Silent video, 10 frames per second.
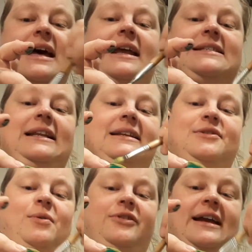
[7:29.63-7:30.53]
And I still didn't do
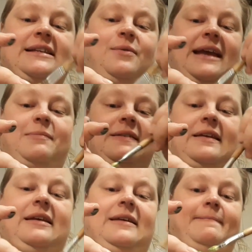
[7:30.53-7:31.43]
all sides. I waited a bit
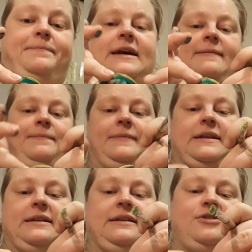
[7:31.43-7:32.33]
and yeah, and
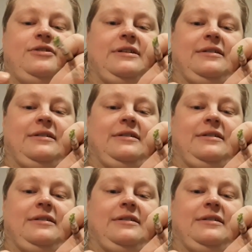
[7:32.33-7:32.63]
then turned them.